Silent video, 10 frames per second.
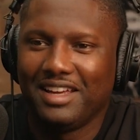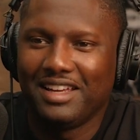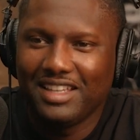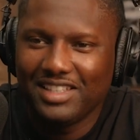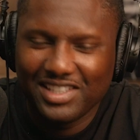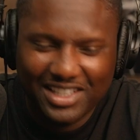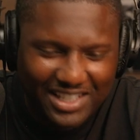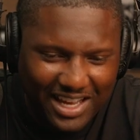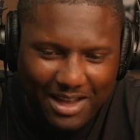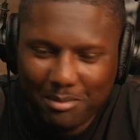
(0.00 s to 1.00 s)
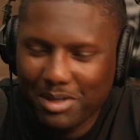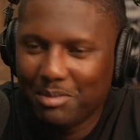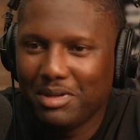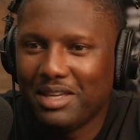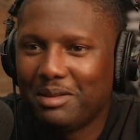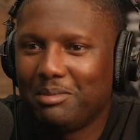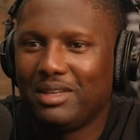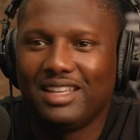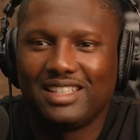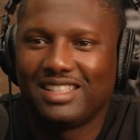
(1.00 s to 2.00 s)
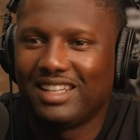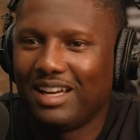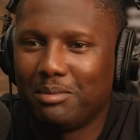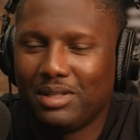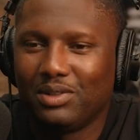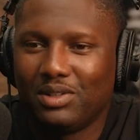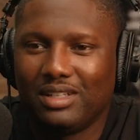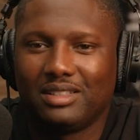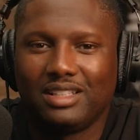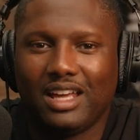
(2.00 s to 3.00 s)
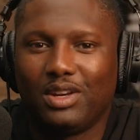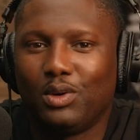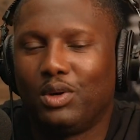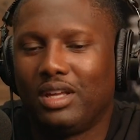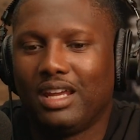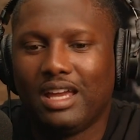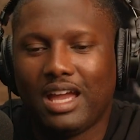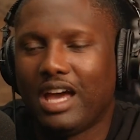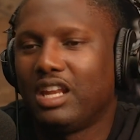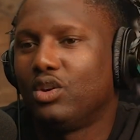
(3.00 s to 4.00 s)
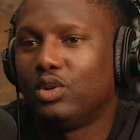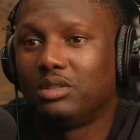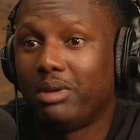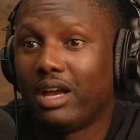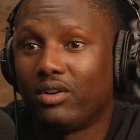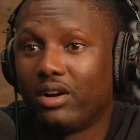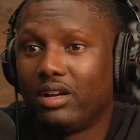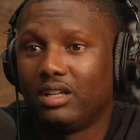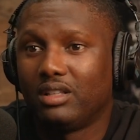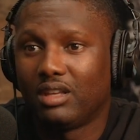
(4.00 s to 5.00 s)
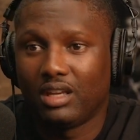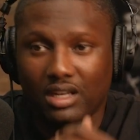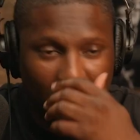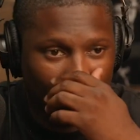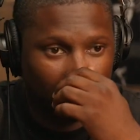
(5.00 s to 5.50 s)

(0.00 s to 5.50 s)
He should not be beating me. He should not be doing this. Not knowing, I didn't know his background or anything, that he was